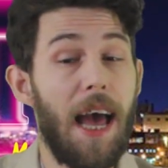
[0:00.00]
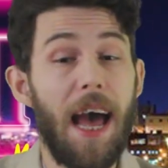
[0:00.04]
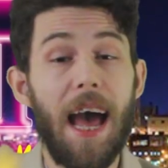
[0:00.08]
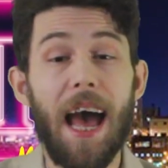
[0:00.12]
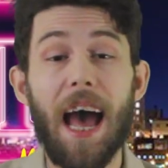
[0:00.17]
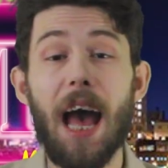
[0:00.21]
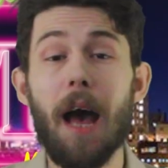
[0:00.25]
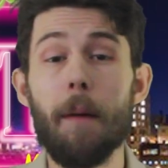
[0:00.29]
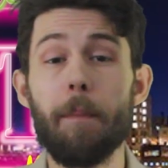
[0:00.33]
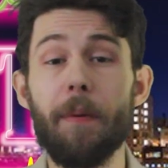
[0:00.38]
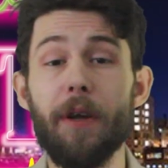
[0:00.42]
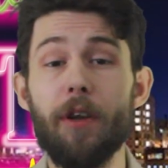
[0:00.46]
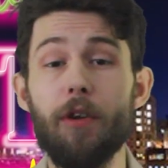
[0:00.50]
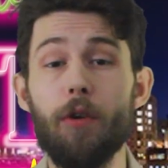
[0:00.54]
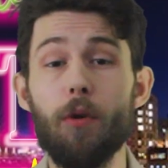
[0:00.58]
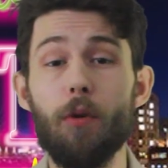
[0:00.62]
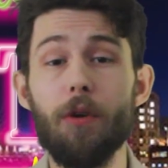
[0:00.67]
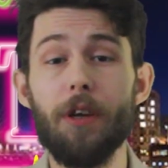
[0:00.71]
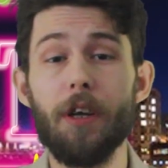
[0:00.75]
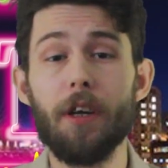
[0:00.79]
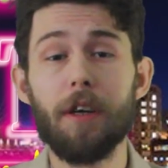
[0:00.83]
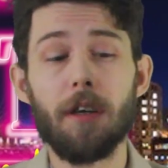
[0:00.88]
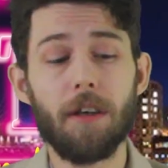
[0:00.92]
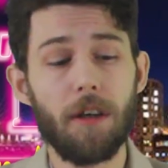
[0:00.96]
Happy New
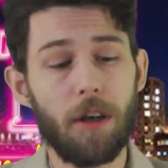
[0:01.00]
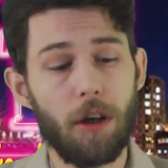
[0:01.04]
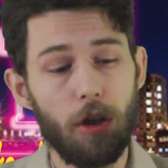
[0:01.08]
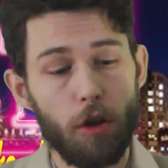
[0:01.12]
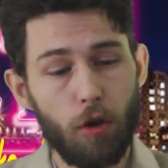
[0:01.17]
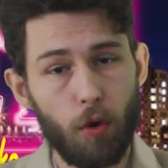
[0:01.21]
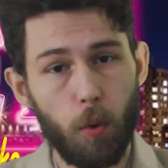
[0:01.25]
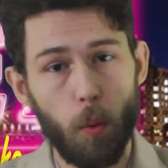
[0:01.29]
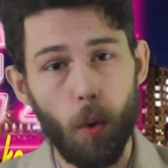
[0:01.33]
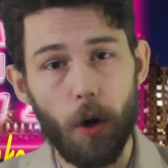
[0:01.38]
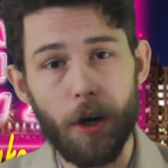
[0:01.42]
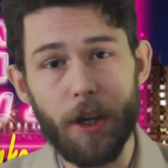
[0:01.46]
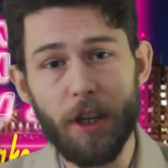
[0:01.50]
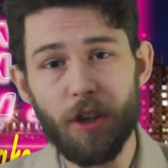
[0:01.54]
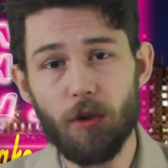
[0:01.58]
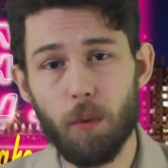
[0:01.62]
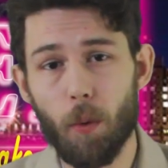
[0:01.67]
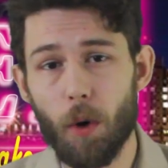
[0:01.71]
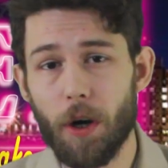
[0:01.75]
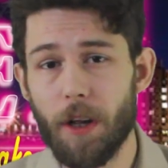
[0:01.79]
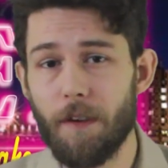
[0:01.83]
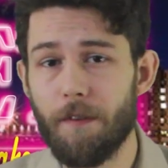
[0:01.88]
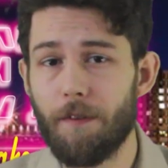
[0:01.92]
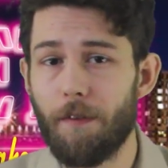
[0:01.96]
Year.
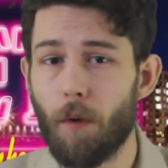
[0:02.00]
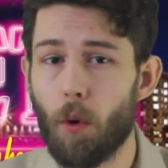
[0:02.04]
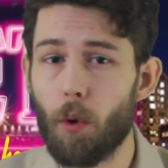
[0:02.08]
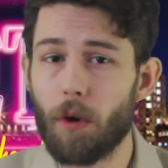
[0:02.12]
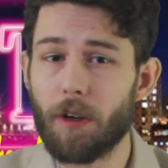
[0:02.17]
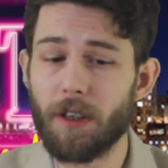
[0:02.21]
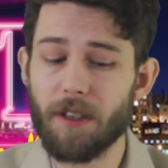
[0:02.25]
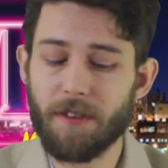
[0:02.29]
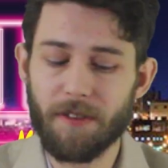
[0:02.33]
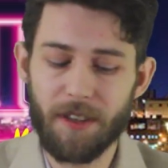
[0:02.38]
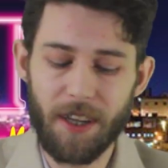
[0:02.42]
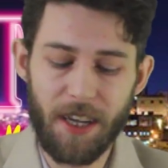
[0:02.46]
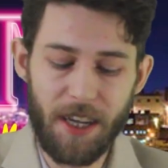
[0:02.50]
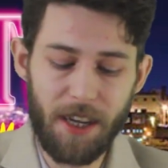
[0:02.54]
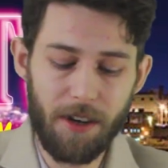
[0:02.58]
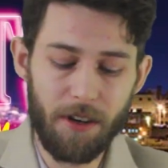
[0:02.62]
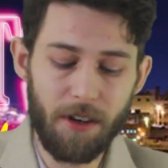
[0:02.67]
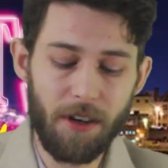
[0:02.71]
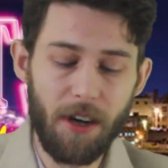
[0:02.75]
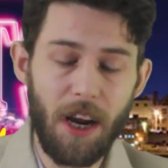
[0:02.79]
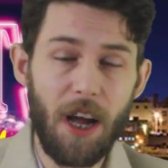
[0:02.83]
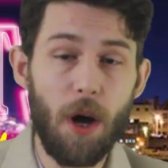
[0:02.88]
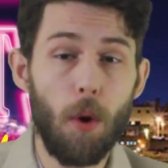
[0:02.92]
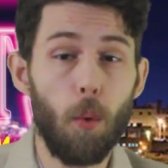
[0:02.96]
2024 is
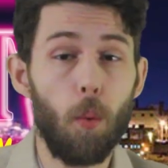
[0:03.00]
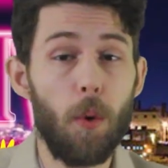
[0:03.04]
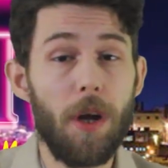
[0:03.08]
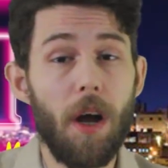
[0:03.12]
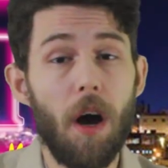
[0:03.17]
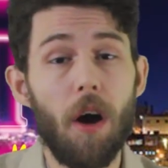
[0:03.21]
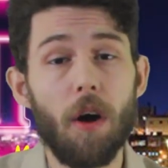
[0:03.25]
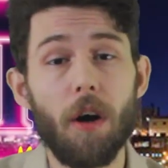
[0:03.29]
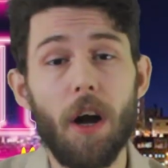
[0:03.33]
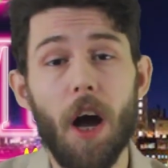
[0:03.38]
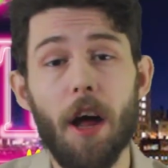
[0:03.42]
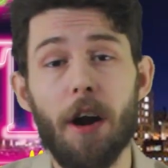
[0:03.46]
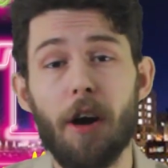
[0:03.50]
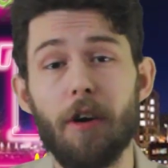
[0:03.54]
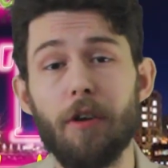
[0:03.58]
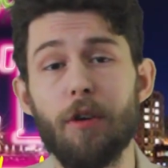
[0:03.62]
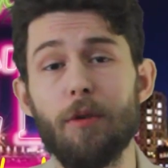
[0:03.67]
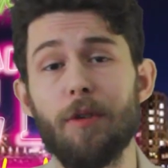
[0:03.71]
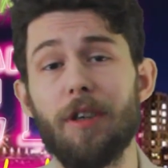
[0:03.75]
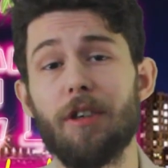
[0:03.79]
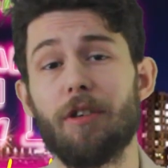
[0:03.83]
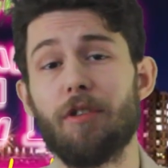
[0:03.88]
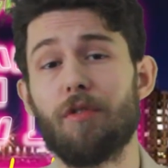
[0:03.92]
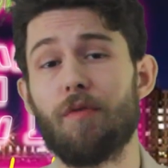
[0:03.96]
here. We all got our
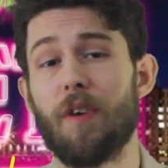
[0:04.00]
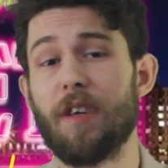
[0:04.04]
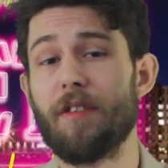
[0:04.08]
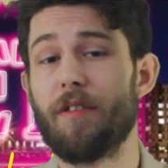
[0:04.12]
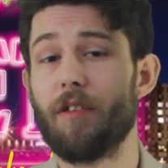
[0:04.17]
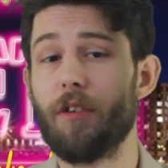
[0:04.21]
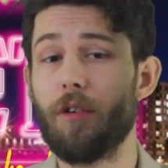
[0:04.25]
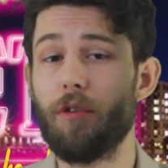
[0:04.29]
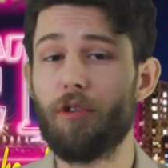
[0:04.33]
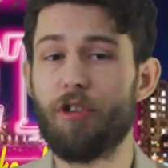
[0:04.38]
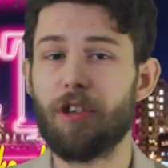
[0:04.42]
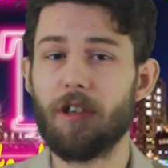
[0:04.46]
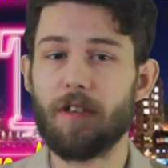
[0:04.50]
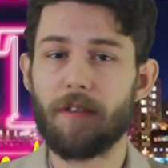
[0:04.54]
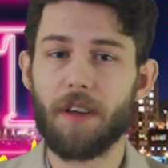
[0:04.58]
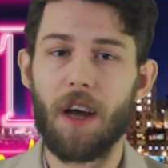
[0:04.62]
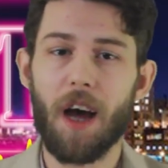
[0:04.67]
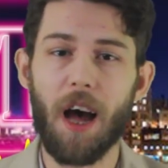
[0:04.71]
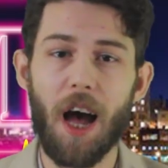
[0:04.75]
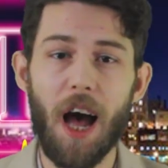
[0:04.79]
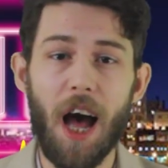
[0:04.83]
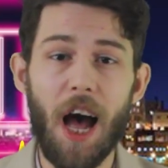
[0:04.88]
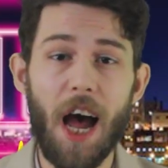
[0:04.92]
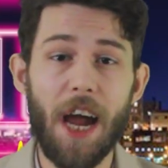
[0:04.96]
New Year's resolutions.
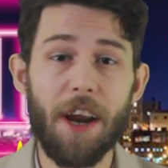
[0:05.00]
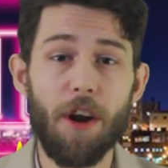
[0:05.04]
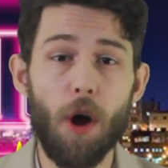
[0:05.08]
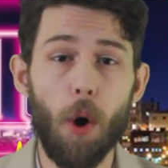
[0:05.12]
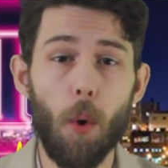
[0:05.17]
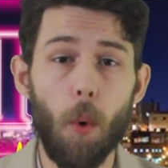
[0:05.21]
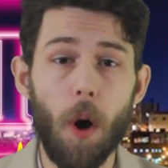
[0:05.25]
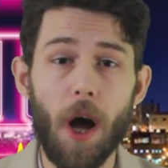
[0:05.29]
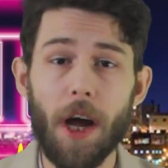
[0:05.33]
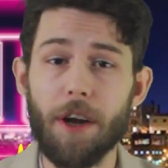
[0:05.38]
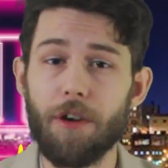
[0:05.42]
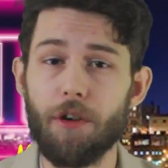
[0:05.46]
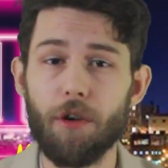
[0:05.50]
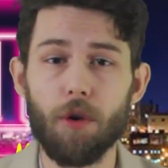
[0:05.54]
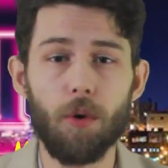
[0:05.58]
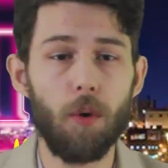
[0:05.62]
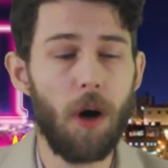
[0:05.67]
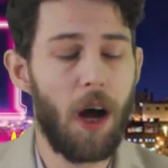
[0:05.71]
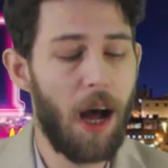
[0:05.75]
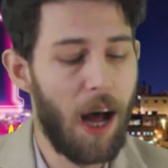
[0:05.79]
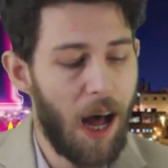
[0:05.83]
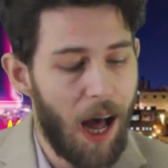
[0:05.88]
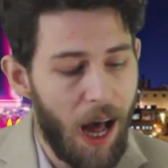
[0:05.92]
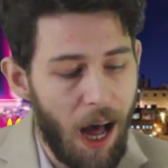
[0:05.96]
I know I do.
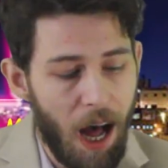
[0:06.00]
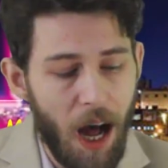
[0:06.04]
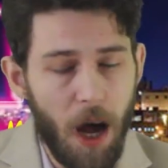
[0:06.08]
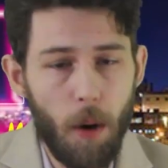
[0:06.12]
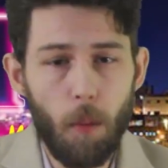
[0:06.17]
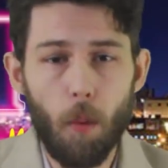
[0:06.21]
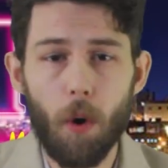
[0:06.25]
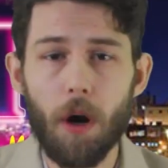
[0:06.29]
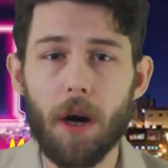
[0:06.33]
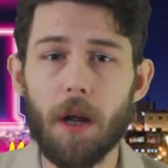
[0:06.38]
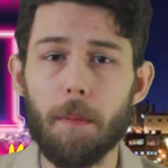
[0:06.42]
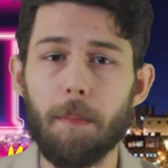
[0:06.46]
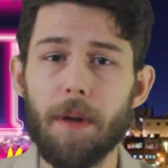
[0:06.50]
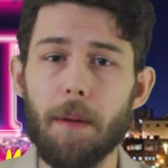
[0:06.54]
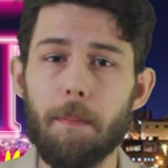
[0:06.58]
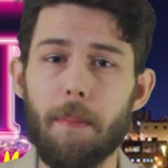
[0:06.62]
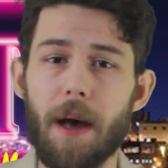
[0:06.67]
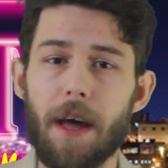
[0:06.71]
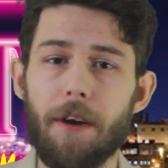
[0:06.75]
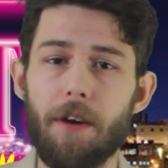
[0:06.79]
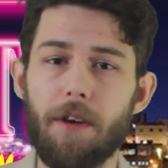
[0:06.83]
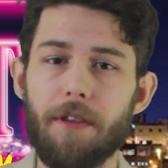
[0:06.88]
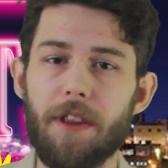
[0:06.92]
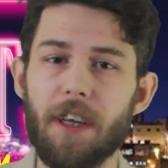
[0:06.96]
I want to be
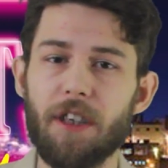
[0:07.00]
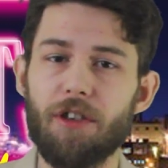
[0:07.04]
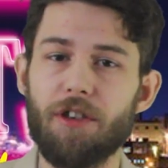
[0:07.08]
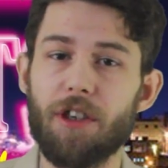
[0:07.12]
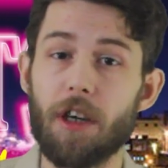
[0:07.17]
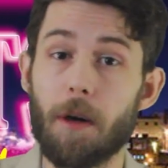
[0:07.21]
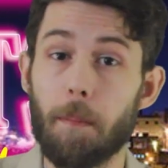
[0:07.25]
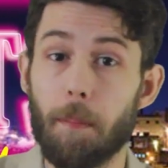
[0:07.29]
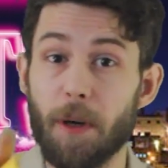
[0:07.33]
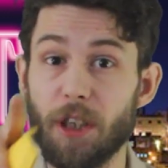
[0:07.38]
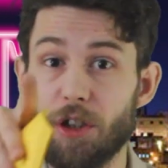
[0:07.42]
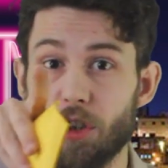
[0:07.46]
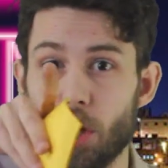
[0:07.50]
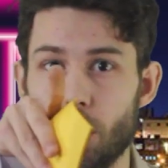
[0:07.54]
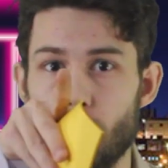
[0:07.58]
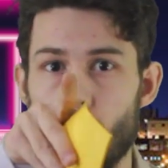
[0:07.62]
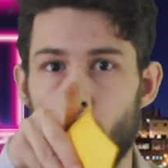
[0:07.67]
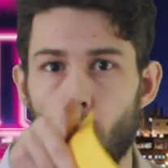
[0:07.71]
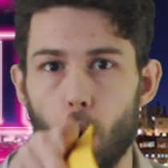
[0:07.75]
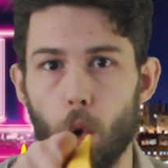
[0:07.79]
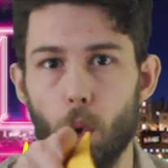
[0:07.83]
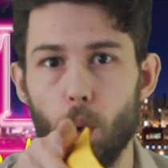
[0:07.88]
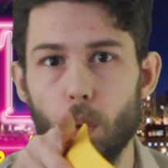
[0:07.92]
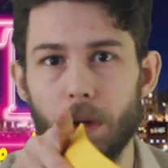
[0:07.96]
better this year. But you
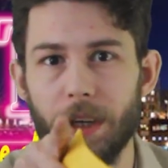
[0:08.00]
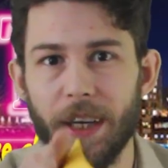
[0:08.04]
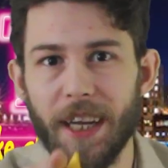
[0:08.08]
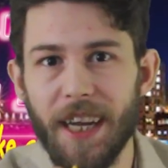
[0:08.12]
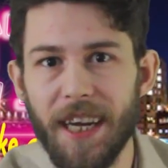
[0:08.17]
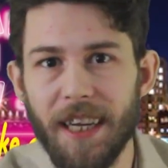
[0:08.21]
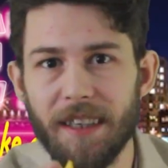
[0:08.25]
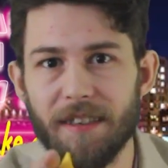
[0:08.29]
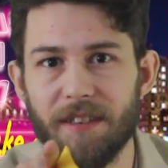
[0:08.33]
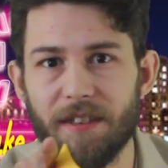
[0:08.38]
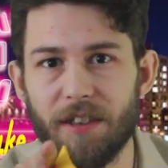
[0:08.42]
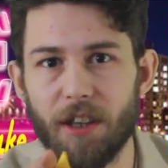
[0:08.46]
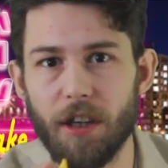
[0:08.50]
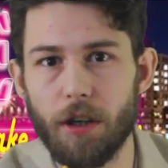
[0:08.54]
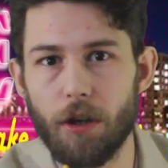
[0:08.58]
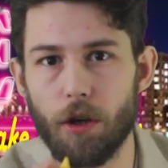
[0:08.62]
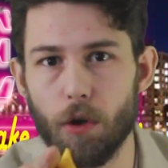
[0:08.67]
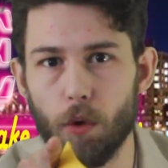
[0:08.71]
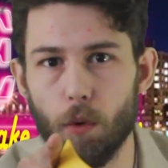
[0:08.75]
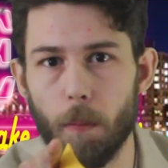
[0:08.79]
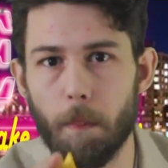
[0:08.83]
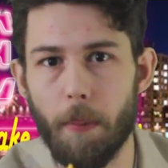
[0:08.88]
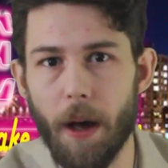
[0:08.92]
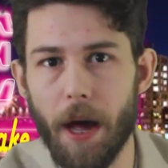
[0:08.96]
know who needs to
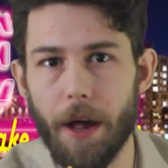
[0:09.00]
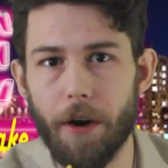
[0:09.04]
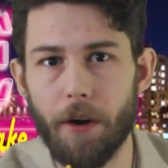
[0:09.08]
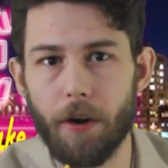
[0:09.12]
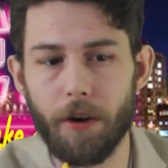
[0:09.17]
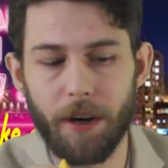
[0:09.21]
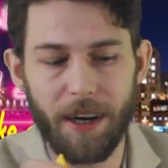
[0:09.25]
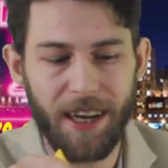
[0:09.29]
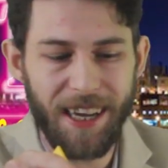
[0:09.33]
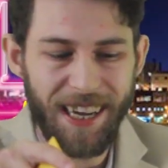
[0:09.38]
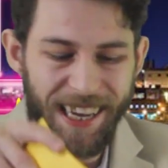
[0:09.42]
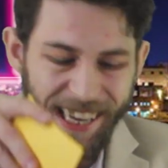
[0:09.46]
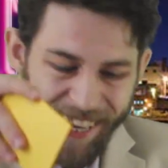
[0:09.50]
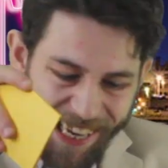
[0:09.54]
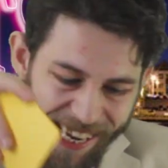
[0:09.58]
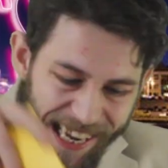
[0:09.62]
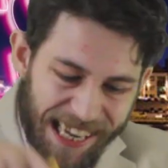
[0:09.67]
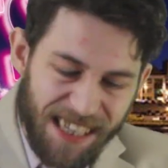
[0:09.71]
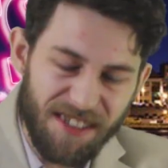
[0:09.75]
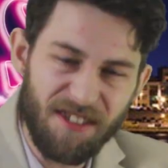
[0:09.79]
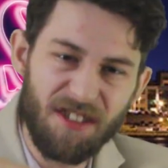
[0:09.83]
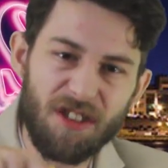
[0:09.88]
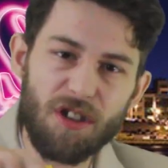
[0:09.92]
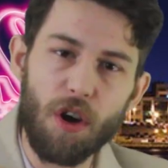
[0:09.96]
do better?
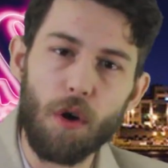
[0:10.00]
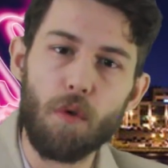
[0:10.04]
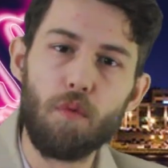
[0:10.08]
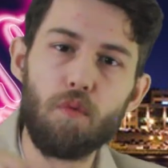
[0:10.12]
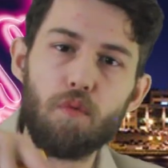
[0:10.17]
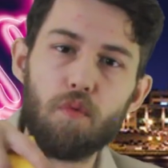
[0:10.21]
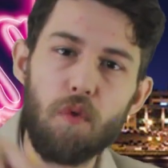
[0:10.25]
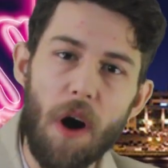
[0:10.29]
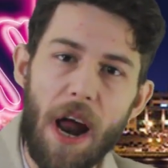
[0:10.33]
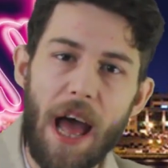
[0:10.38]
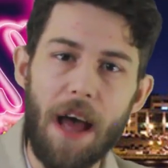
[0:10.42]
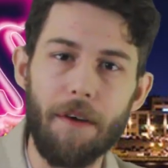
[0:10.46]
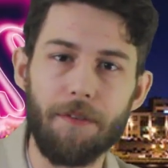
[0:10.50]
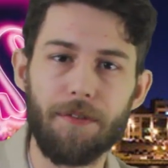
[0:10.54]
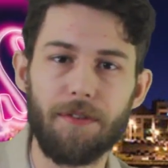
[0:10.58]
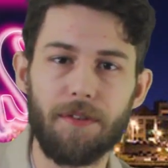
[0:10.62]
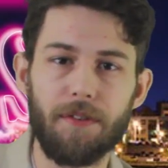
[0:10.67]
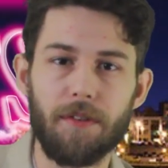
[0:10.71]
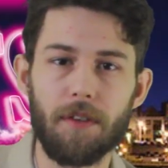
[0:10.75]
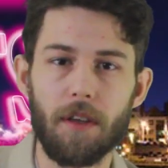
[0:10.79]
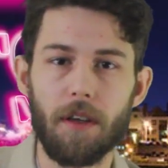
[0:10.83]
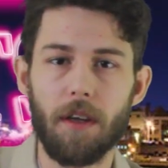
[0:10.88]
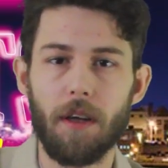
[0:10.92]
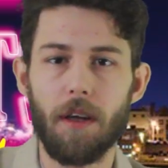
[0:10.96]
It's the
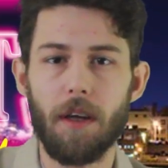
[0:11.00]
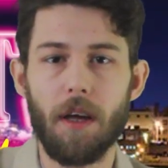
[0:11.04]
refs.